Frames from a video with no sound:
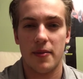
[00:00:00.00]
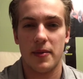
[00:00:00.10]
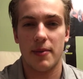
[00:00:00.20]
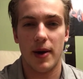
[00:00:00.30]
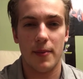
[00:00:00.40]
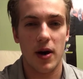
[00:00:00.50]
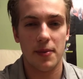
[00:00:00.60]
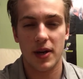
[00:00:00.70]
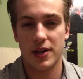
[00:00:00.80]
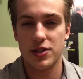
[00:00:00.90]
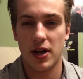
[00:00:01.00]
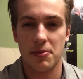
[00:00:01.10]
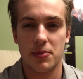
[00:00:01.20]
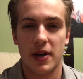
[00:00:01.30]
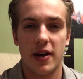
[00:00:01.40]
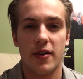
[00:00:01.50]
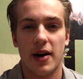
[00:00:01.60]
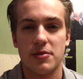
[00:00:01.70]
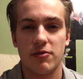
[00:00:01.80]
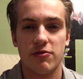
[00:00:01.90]
Me and my mom kind of shopped around,
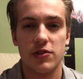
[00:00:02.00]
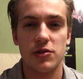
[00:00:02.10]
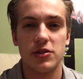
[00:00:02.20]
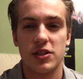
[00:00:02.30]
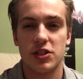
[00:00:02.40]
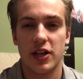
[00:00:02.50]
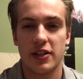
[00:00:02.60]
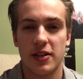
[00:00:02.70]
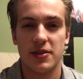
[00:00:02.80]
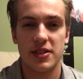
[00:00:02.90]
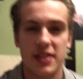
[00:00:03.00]
grabbed some food, just checked out the